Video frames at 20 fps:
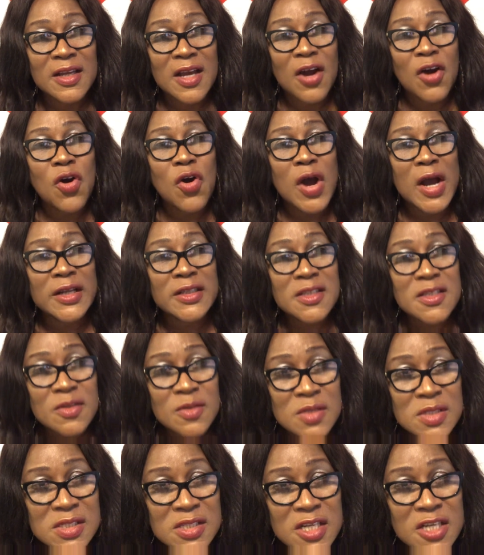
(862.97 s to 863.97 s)
or at the
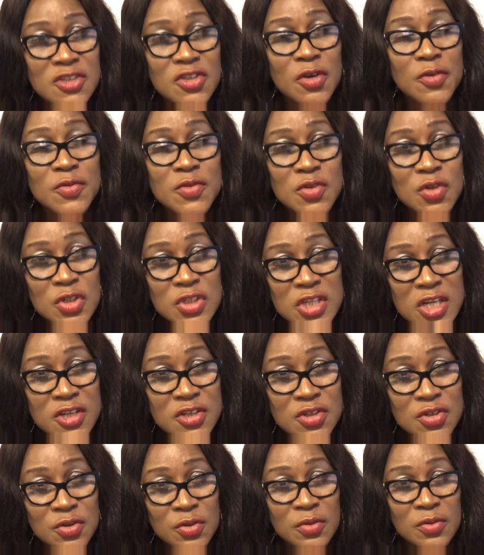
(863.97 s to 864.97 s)
stage of
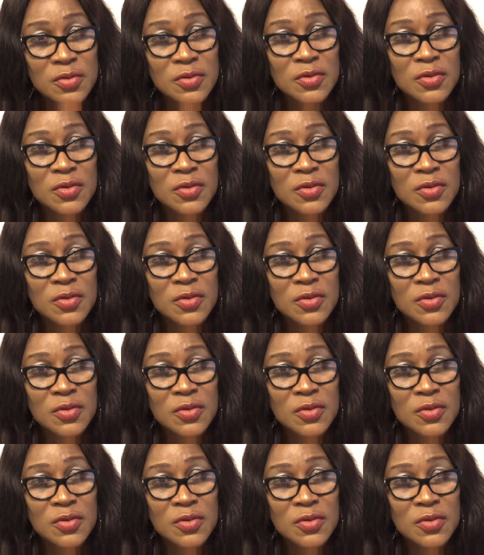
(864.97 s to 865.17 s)
suggestion